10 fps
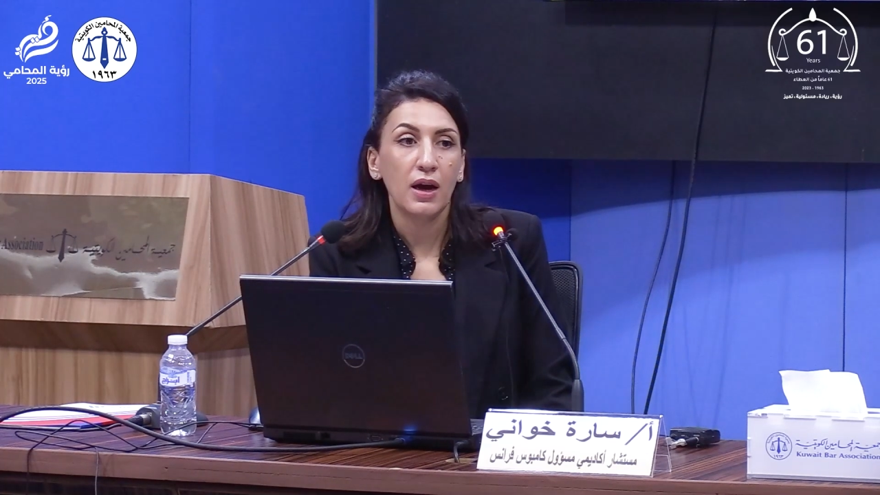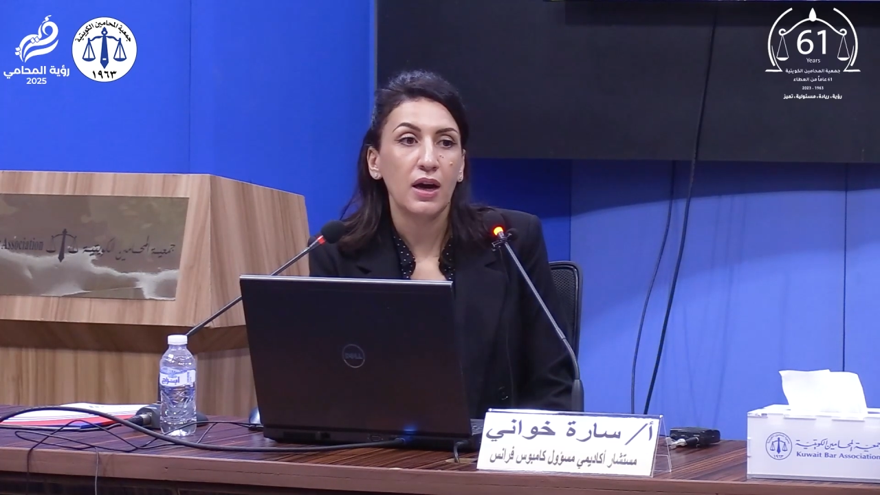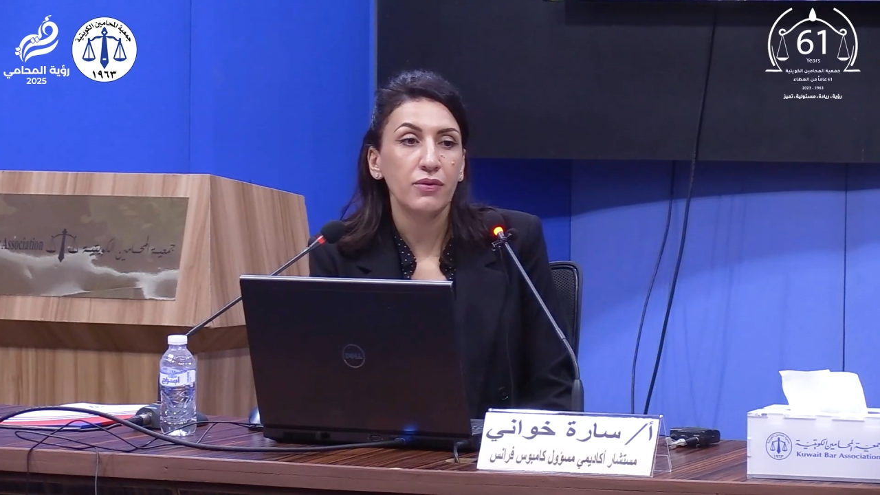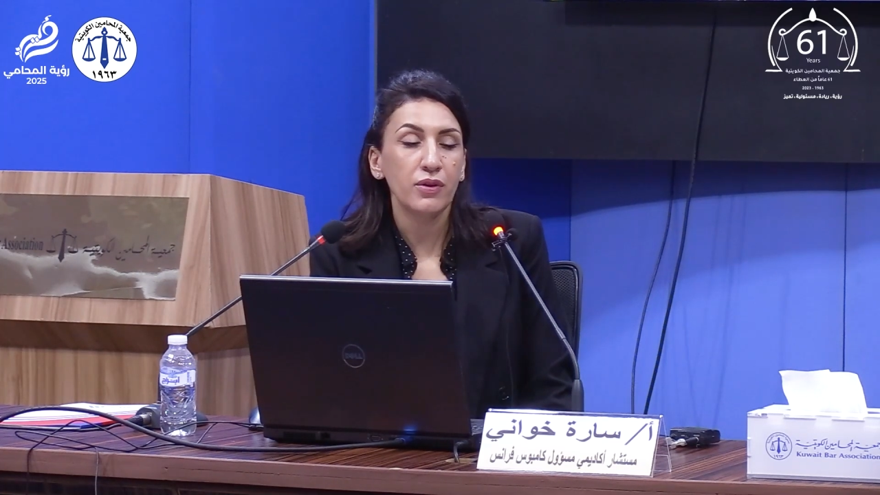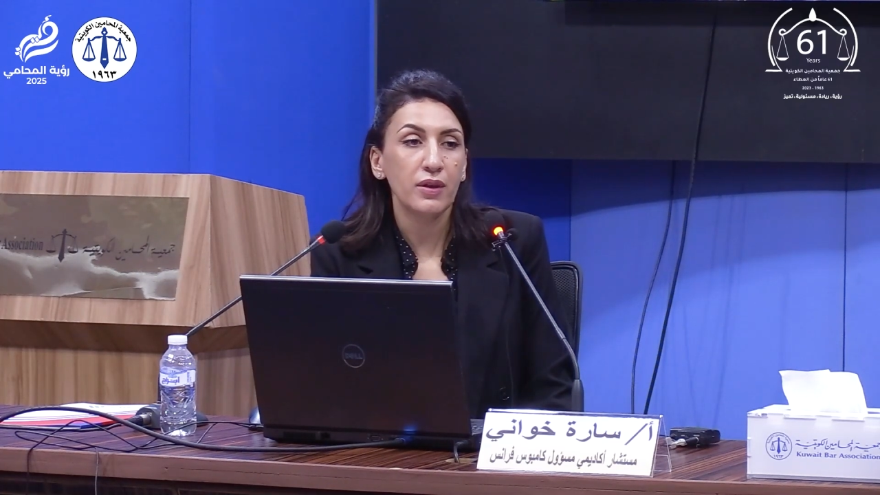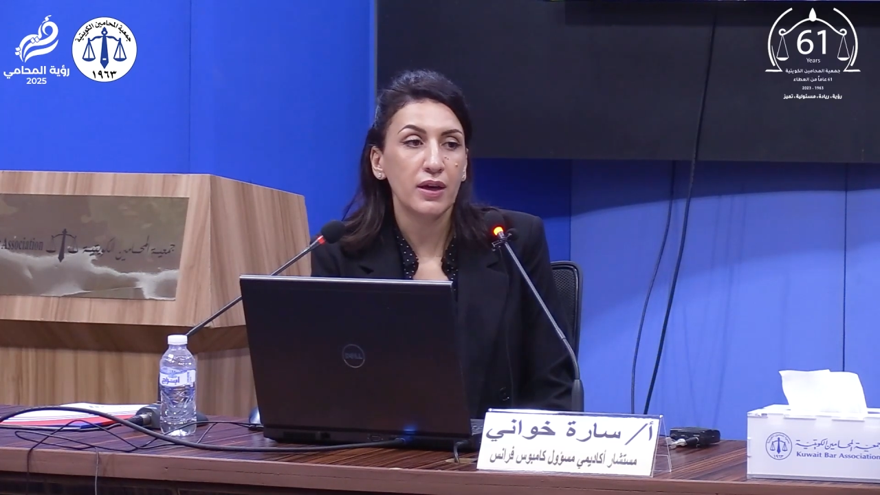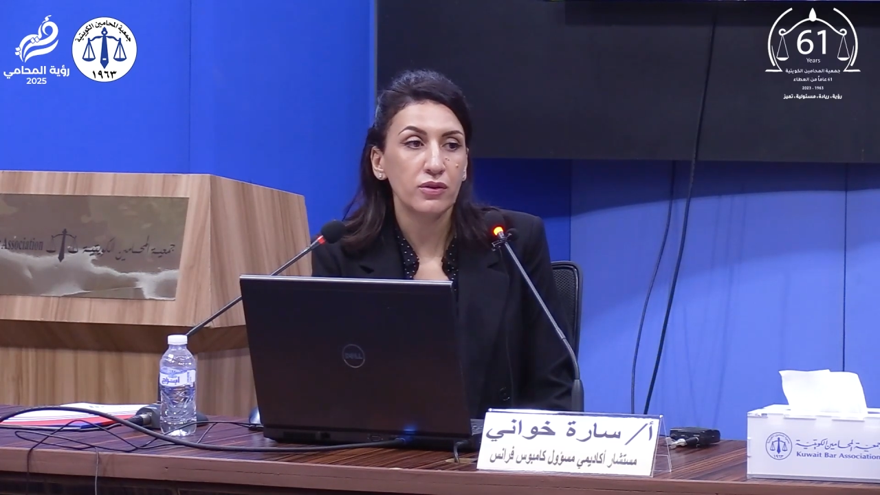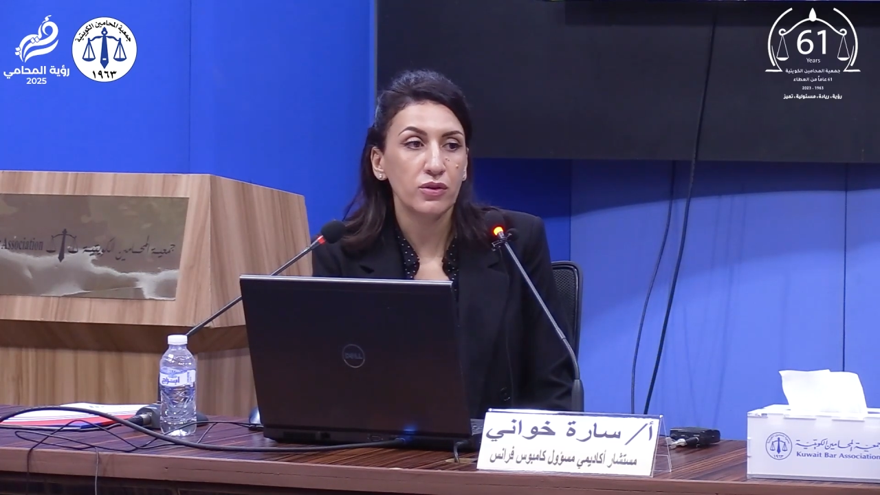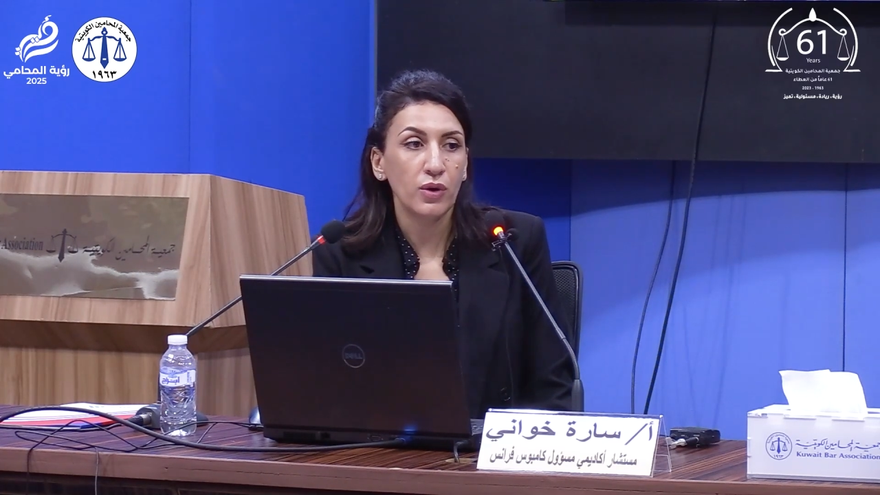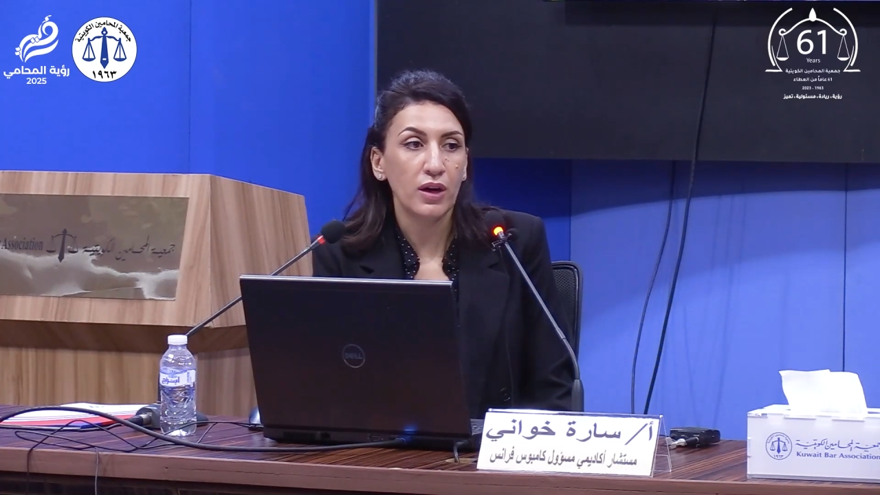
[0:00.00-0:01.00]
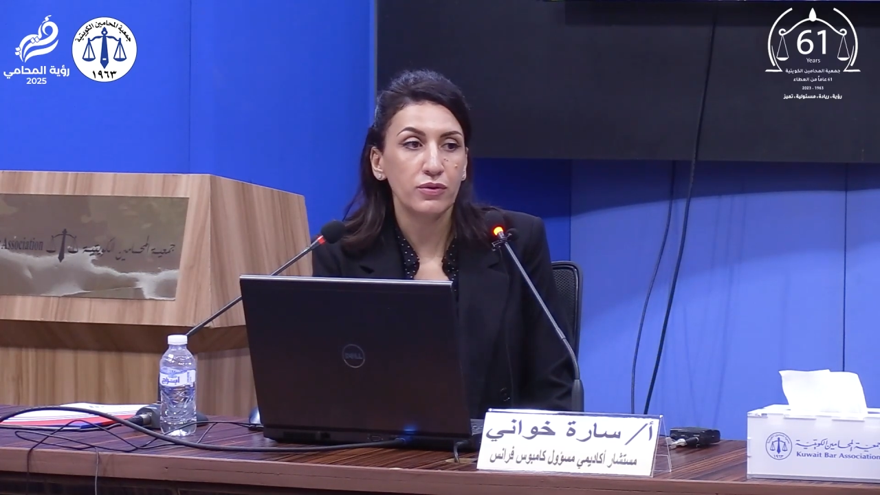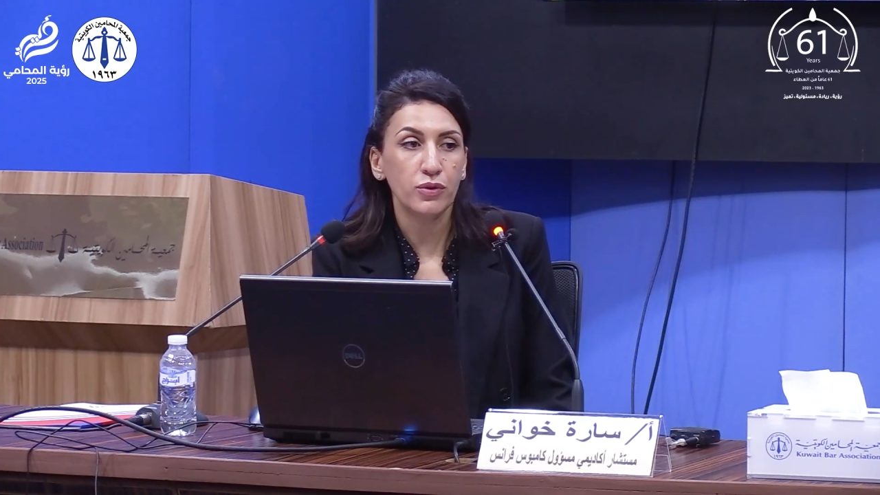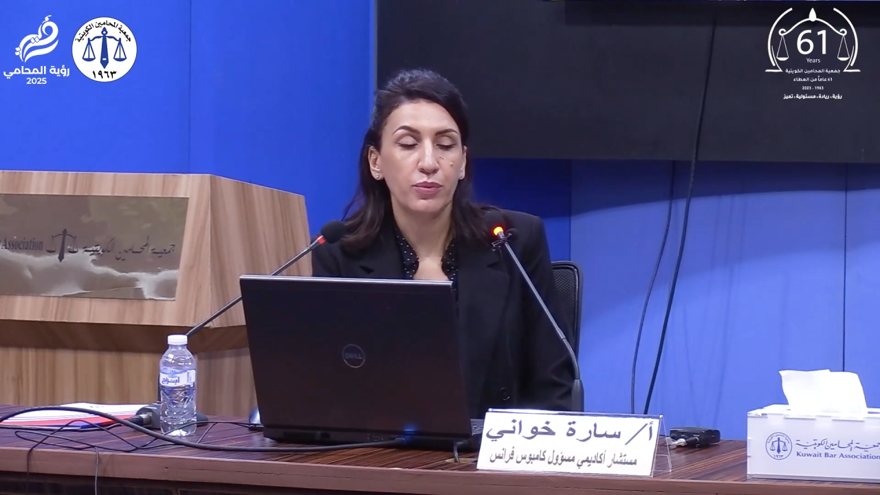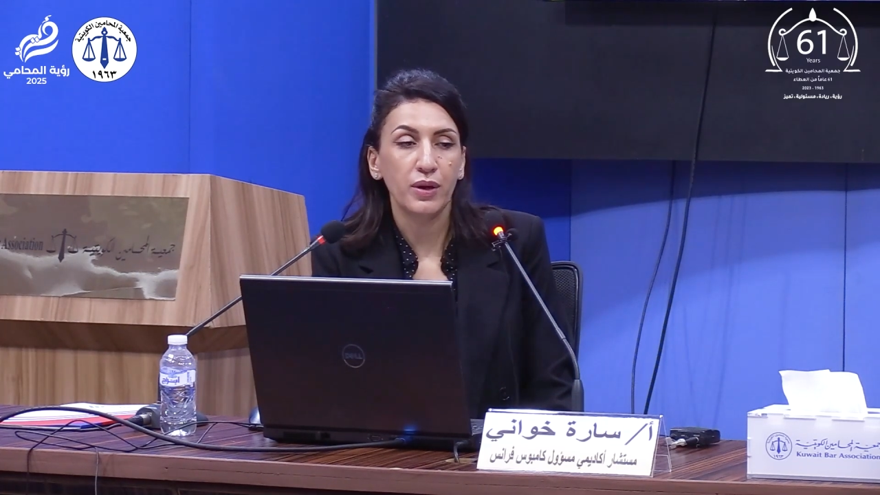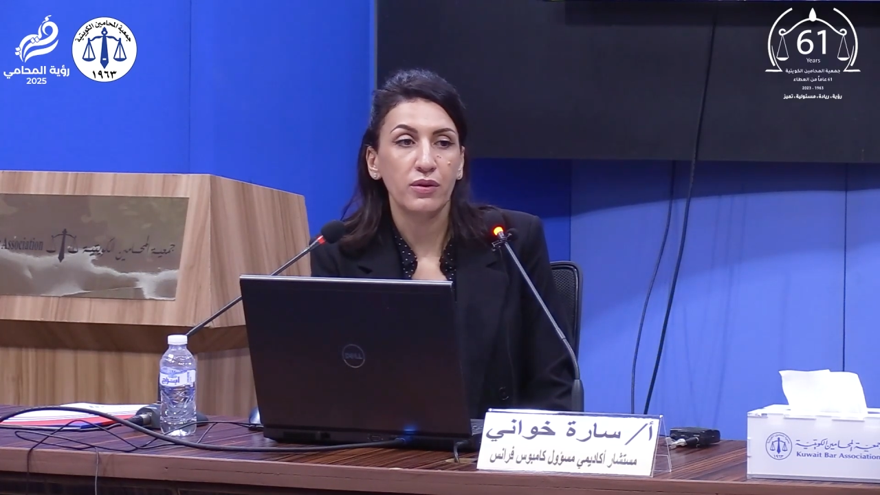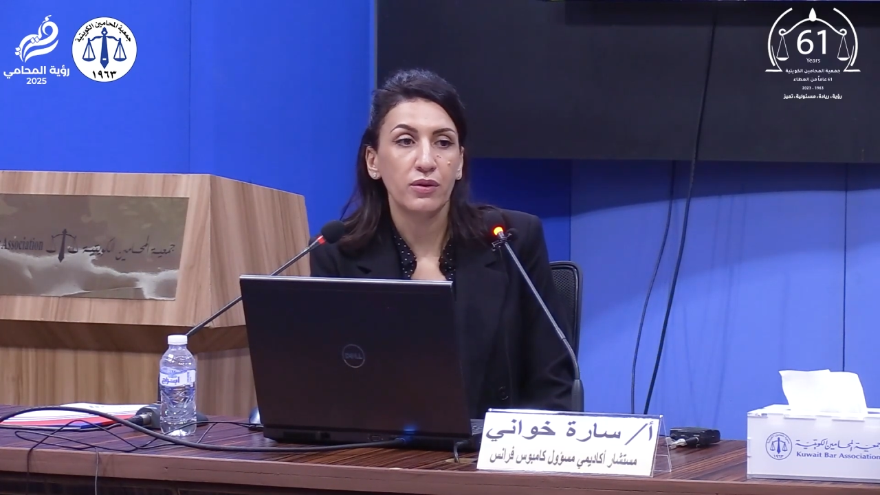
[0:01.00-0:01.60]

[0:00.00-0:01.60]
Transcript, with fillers: after that, you have to pay